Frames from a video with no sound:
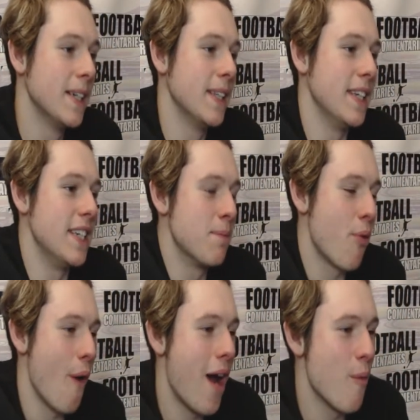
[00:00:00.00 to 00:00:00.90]
This is
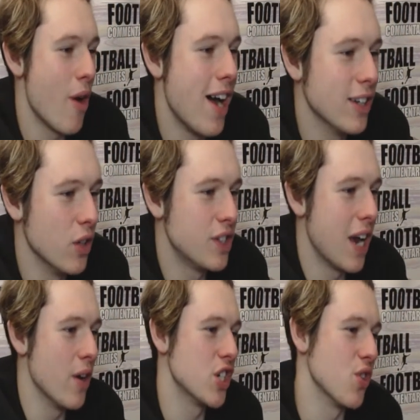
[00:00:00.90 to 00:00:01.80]
prime Ronaldo
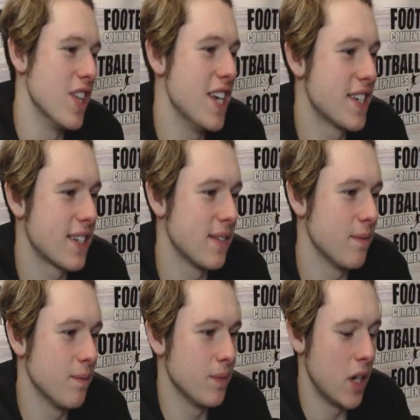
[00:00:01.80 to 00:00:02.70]
territory, this.
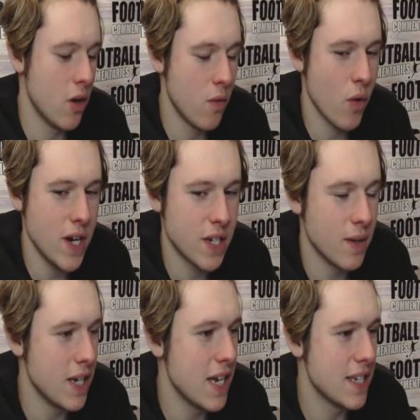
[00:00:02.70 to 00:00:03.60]
I know of recent
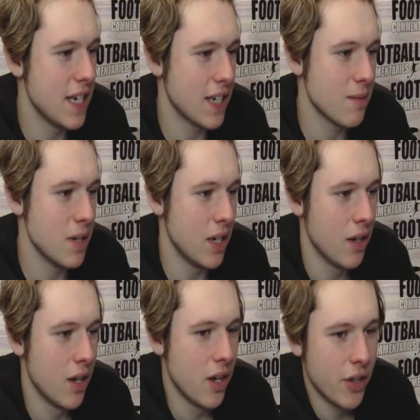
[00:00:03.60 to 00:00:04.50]
years he hasn't been
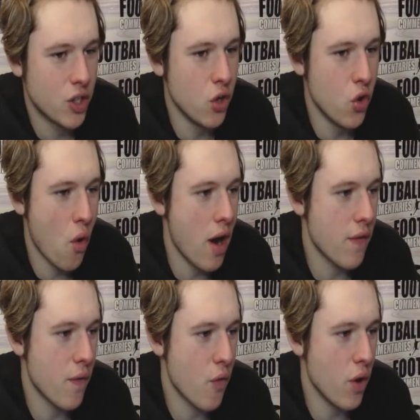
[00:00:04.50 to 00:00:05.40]
too great
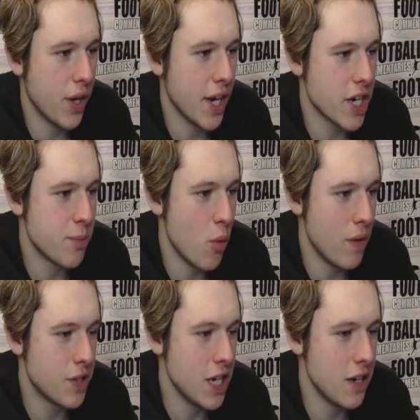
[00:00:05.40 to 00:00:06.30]
from free kicks, but we've
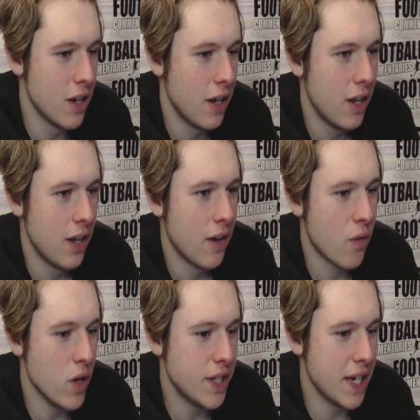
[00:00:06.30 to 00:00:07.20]
seen
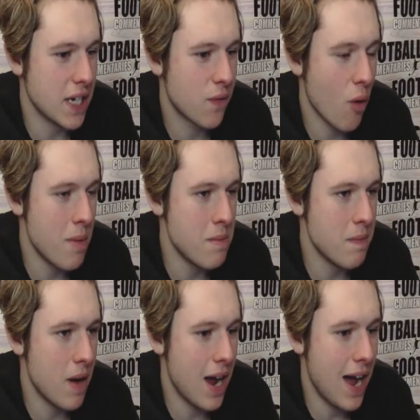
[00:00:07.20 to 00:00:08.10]
free kicks from him
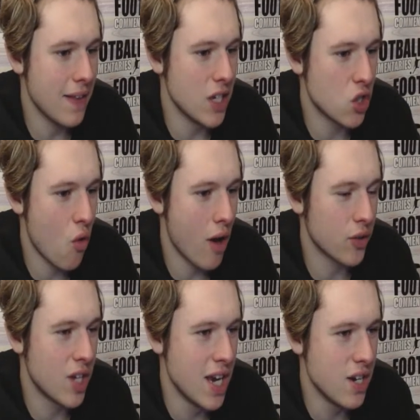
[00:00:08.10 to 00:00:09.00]
at this ground
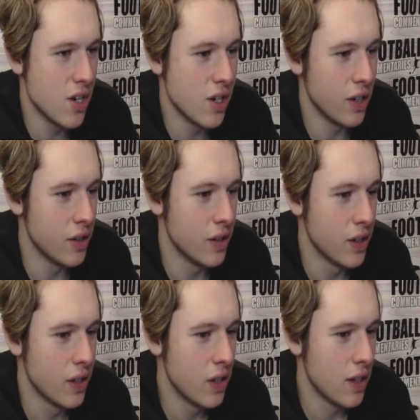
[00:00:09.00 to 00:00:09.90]
taken and
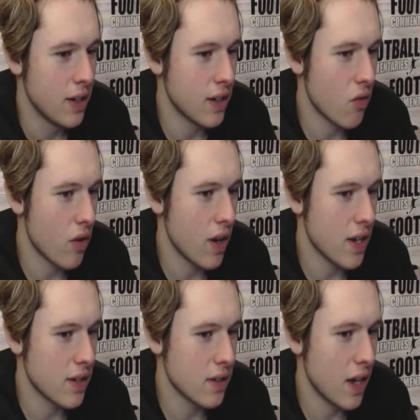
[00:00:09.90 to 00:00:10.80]

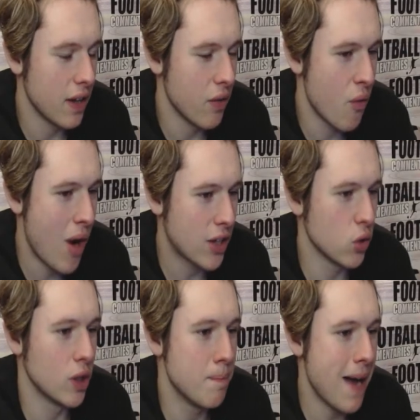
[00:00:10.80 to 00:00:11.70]
they've
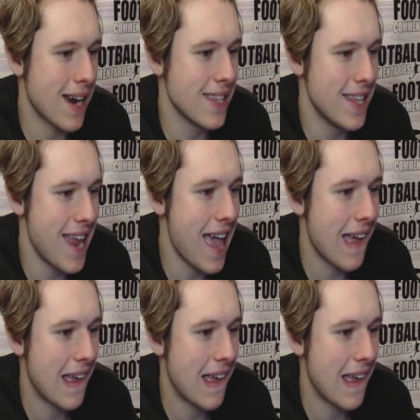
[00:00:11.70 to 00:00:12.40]
rattled the back of the net.